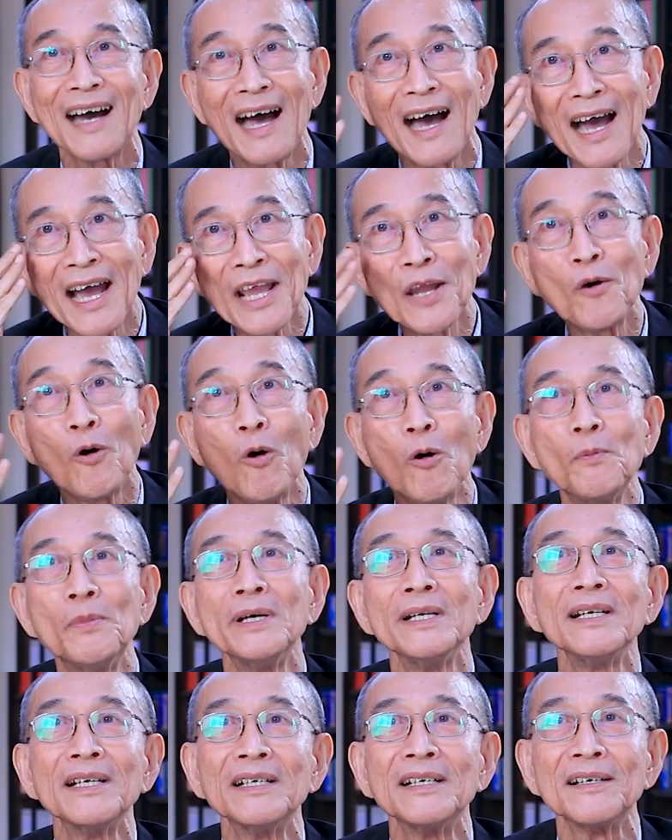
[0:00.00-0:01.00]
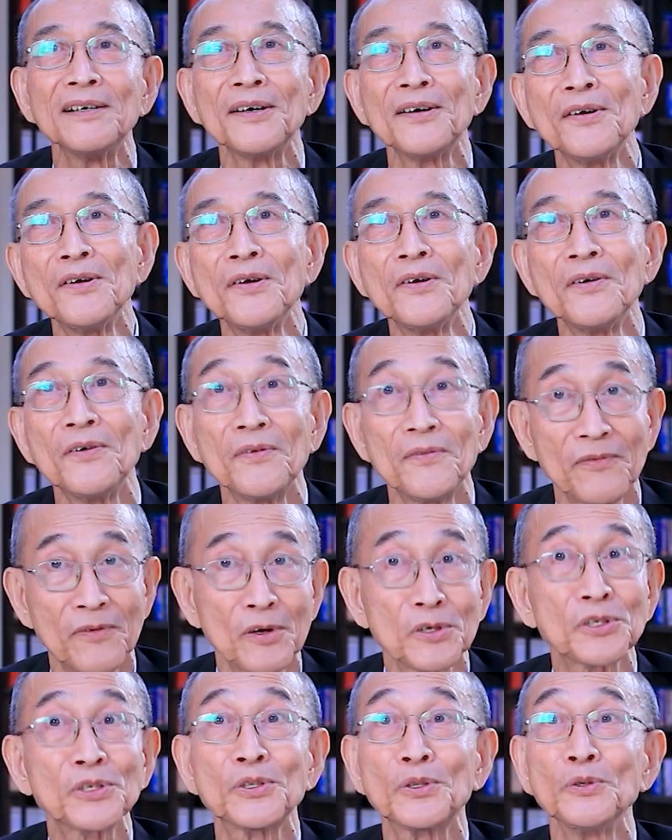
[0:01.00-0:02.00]
eye-opener
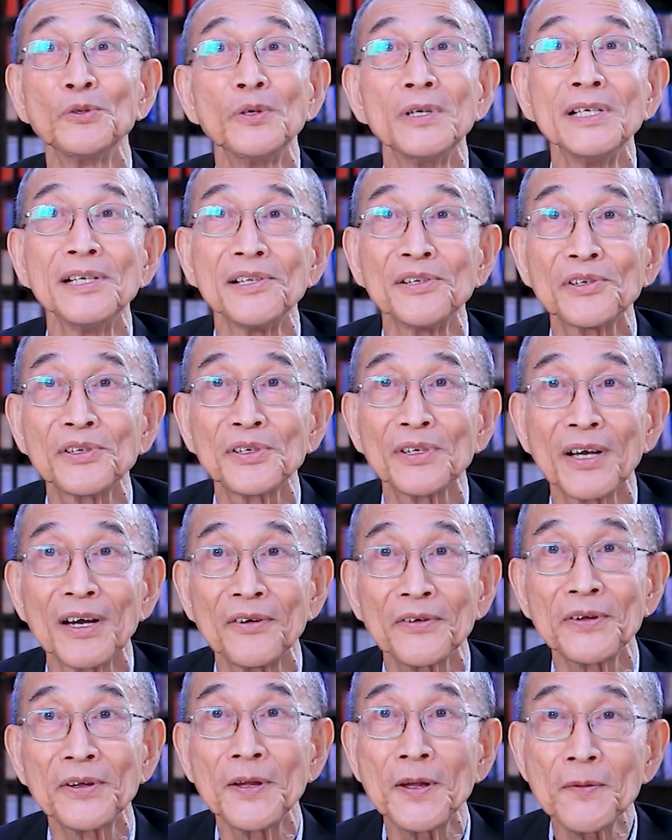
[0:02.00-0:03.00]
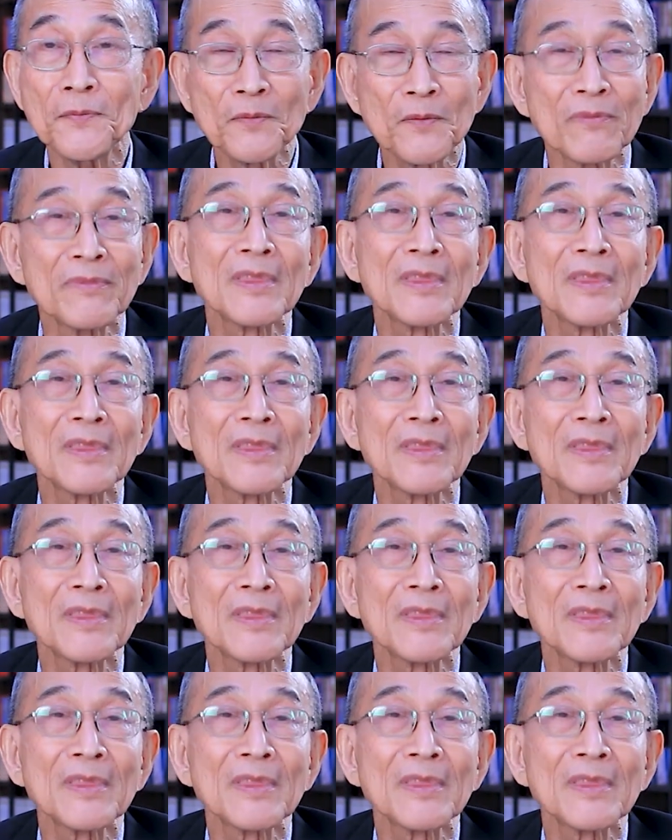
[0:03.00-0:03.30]
for students, okay?